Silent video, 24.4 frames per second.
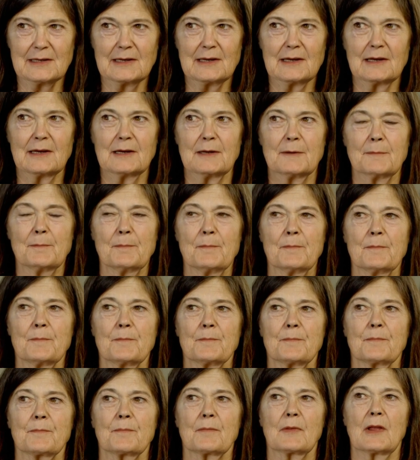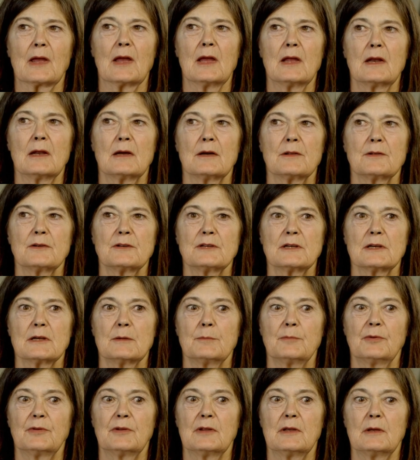um, and other
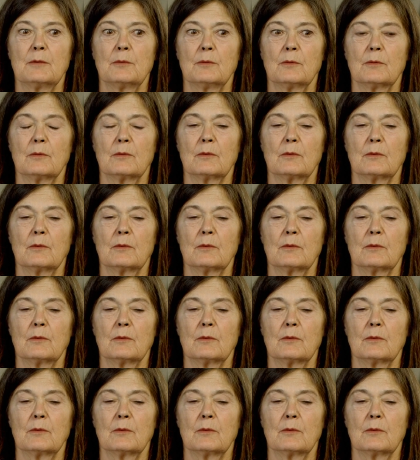times he